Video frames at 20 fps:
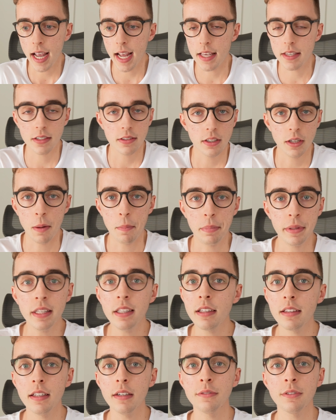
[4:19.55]
is
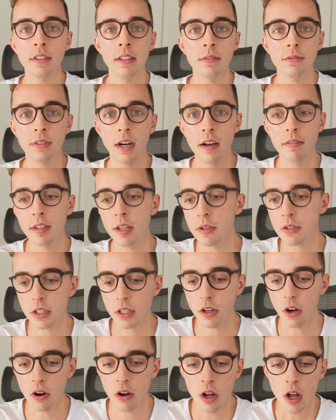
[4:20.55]
completely different than 5 years
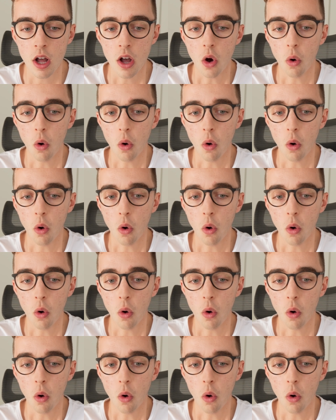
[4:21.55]
ago.